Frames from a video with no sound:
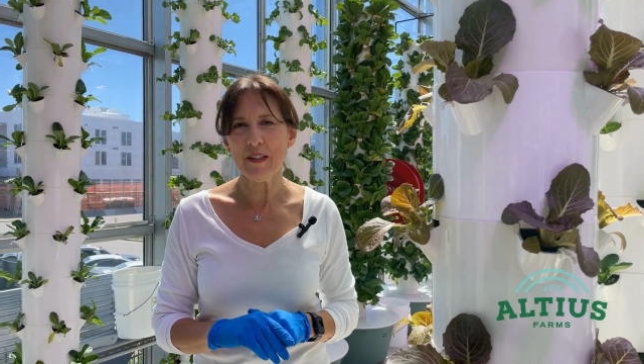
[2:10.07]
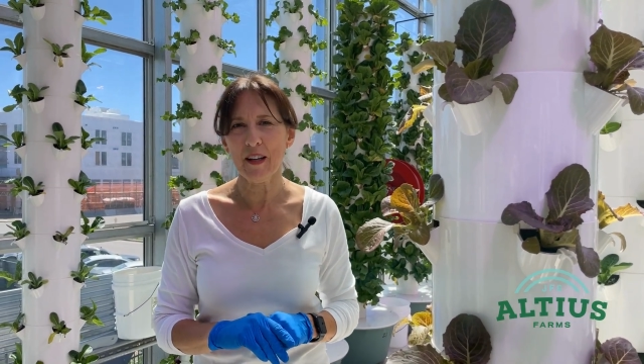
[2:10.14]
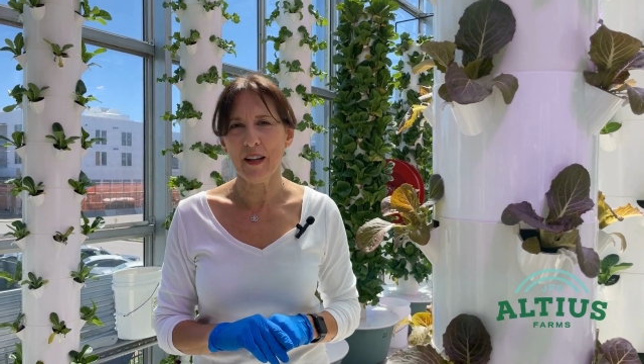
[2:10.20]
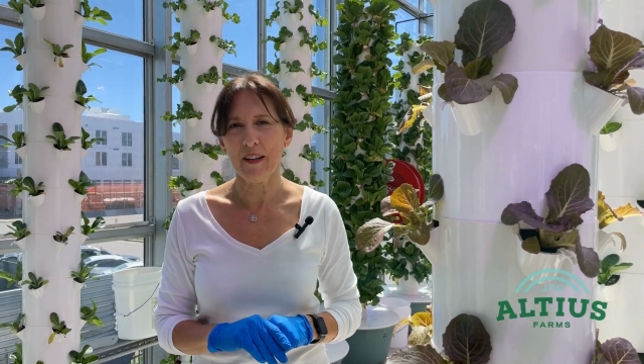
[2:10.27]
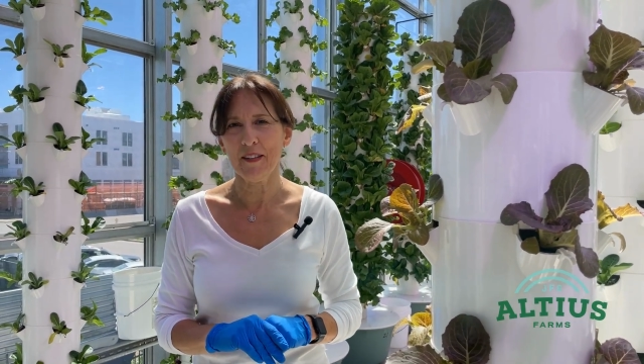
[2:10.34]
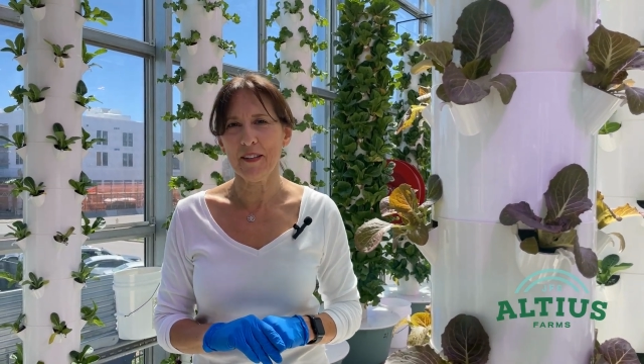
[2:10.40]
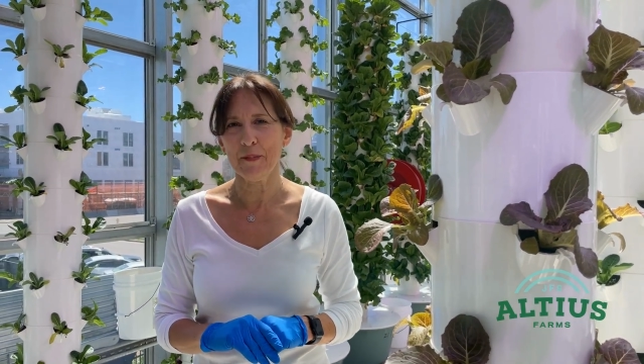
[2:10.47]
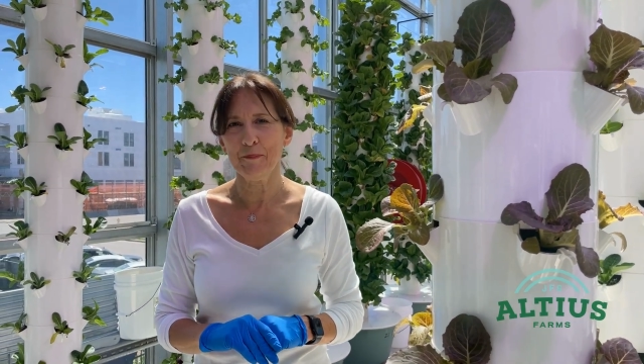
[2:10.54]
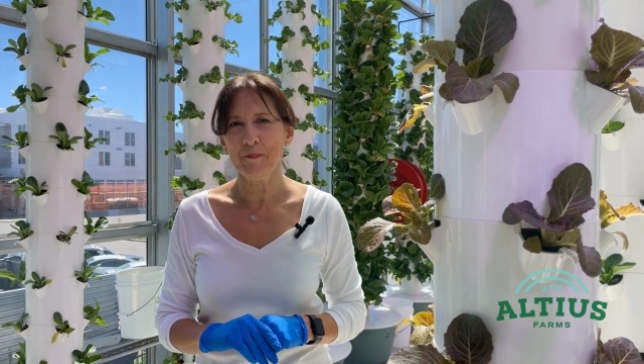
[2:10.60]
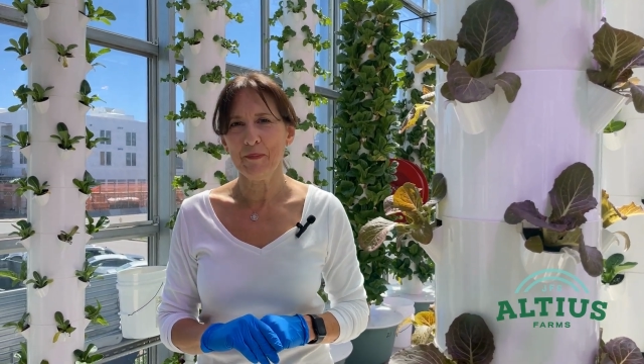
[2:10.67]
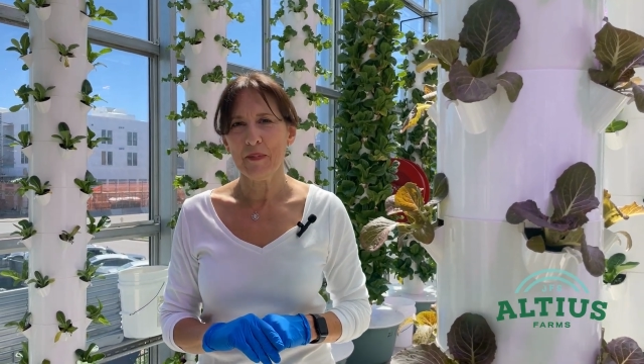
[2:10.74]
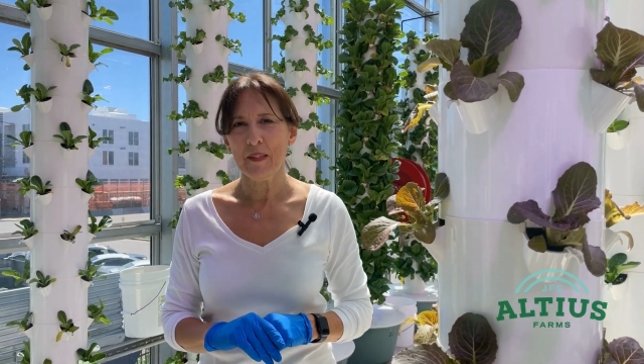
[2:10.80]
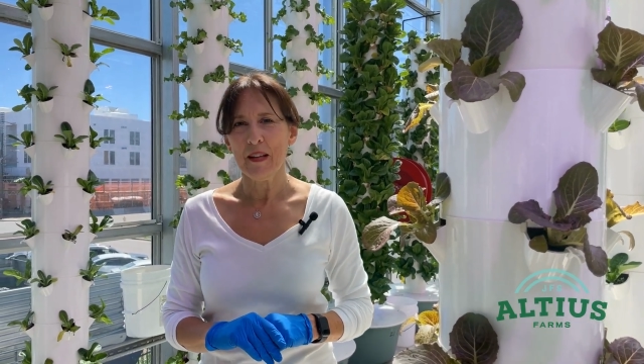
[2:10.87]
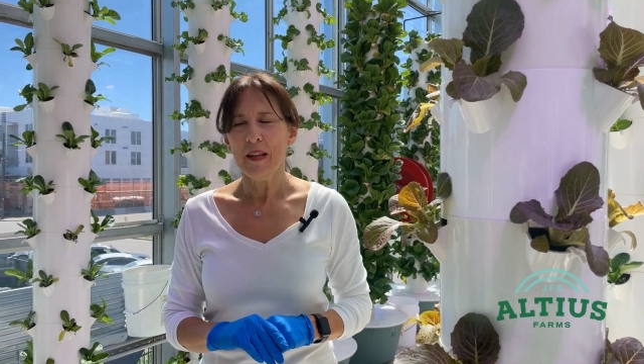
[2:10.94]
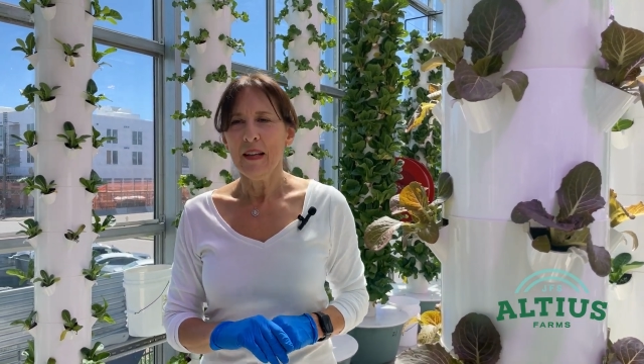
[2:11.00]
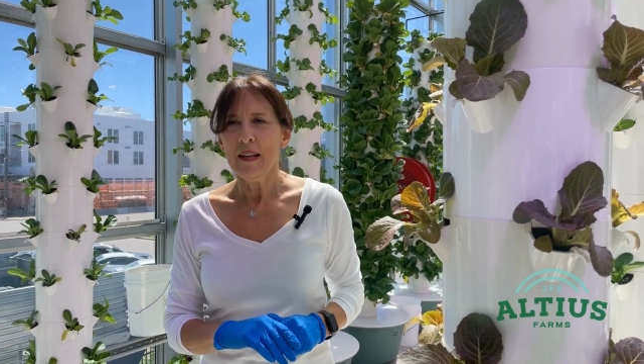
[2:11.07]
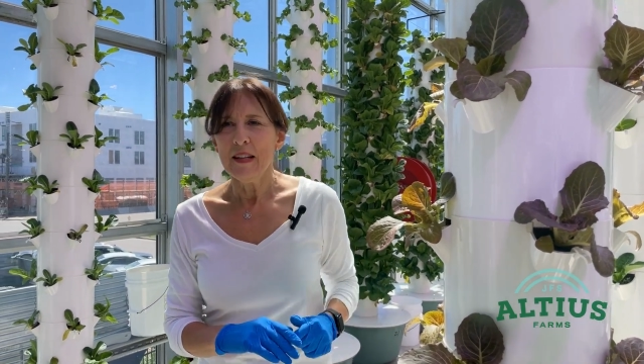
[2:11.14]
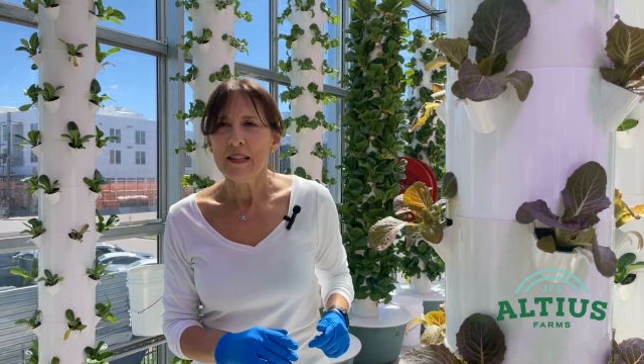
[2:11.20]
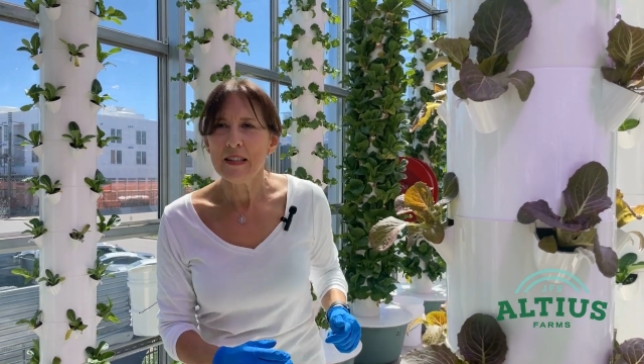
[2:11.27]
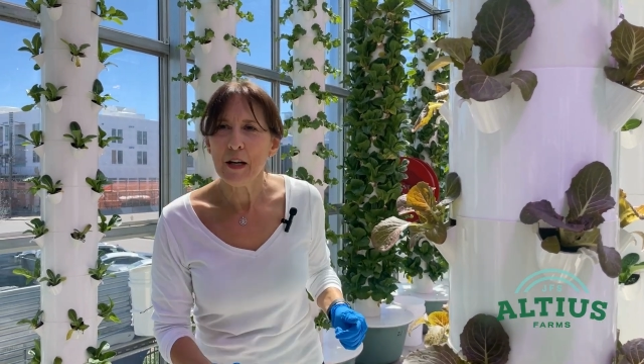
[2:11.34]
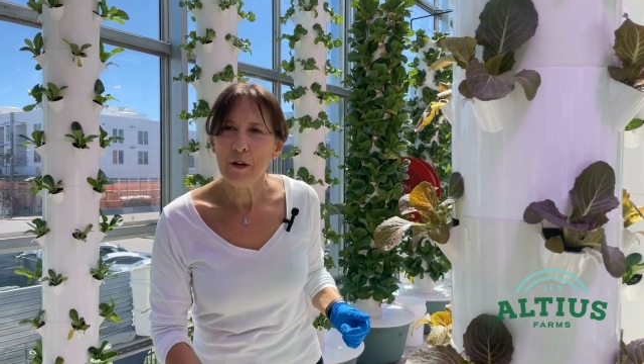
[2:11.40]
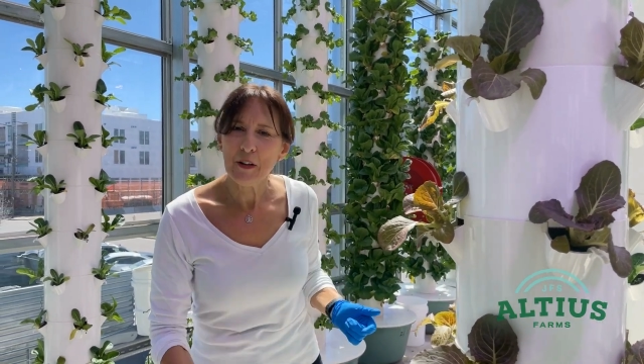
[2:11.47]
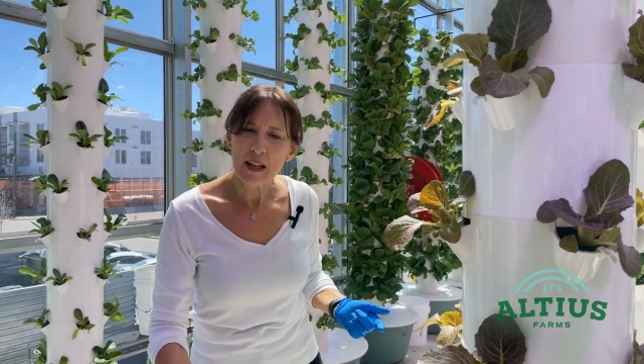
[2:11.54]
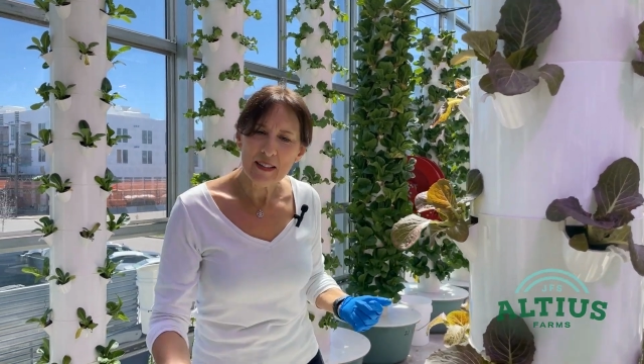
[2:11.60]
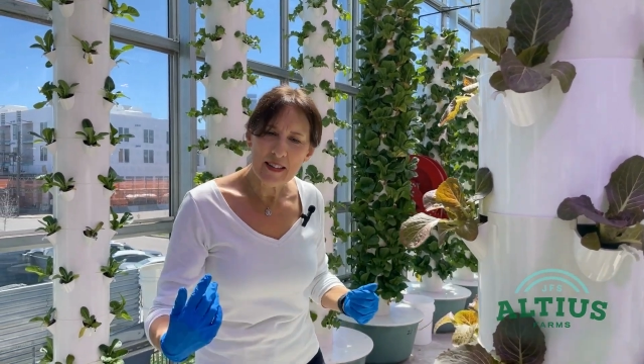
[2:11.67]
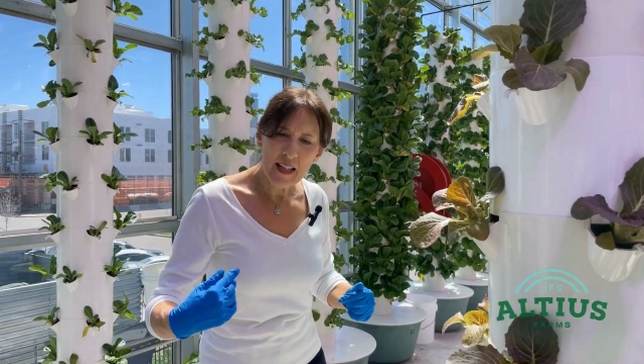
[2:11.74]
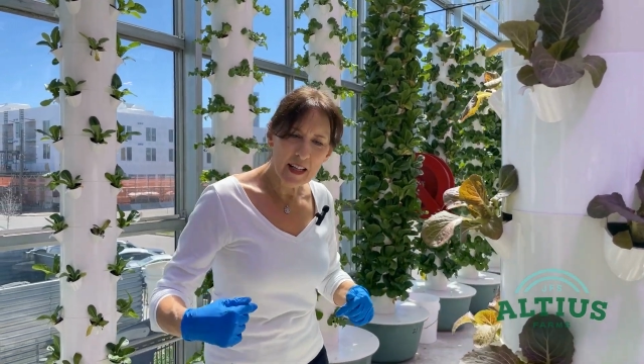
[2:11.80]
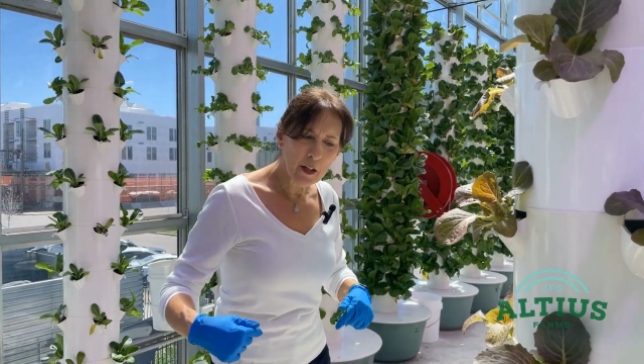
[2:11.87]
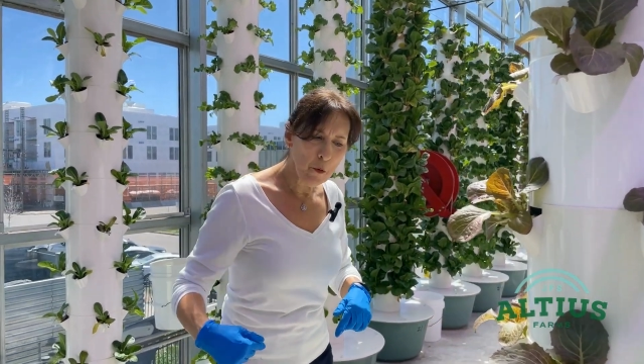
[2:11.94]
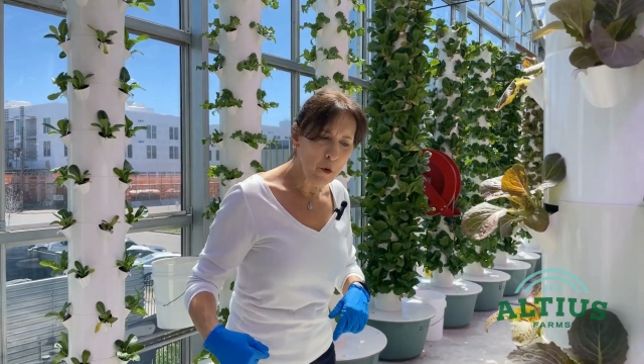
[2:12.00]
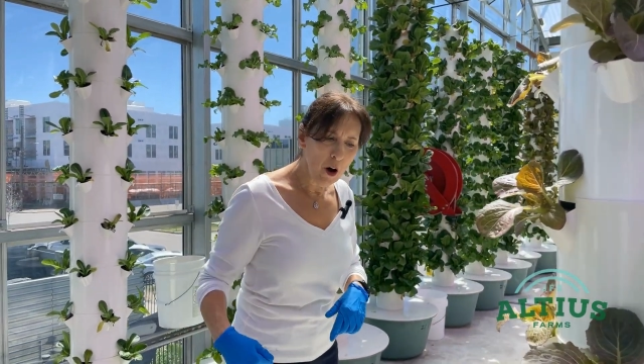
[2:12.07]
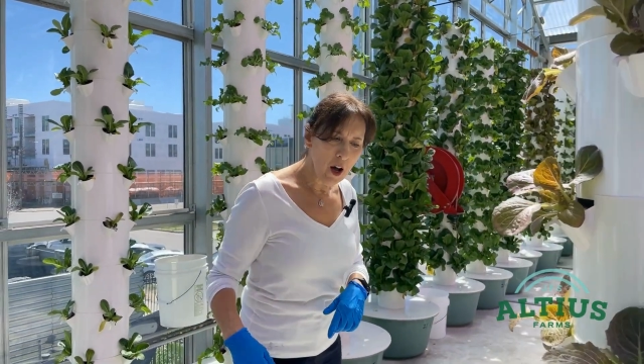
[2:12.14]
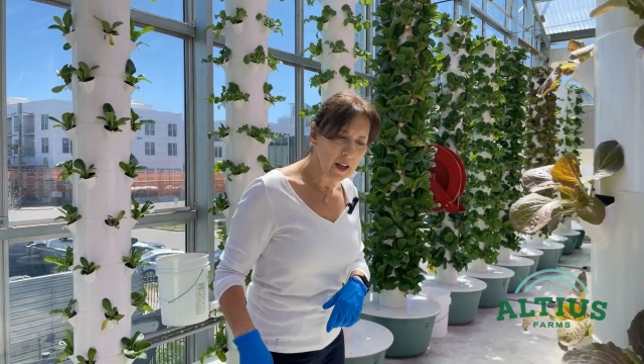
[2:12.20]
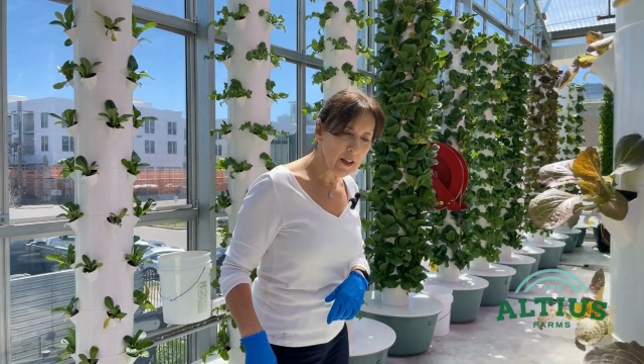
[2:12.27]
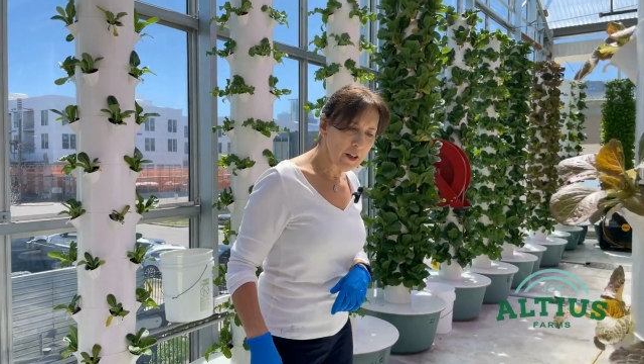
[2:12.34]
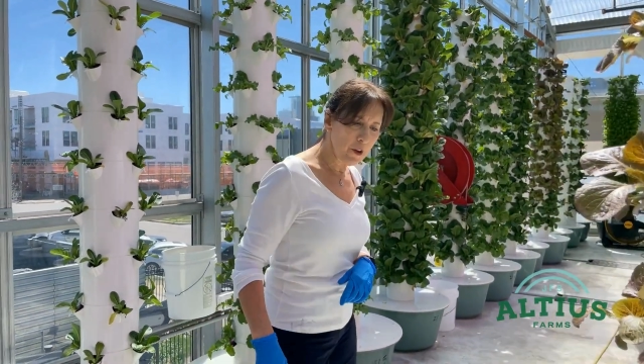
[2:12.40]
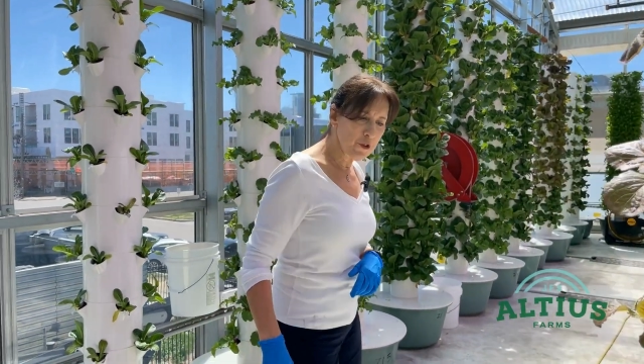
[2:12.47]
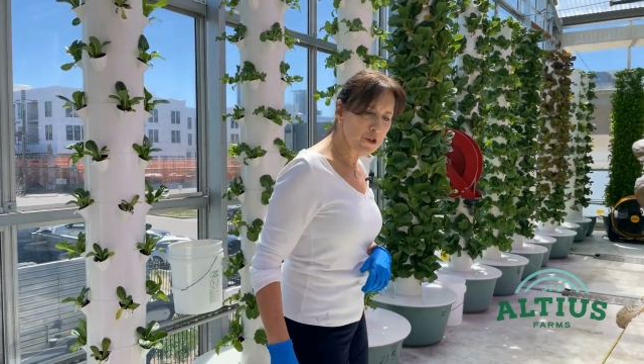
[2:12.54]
days. So let's take a walk and I'll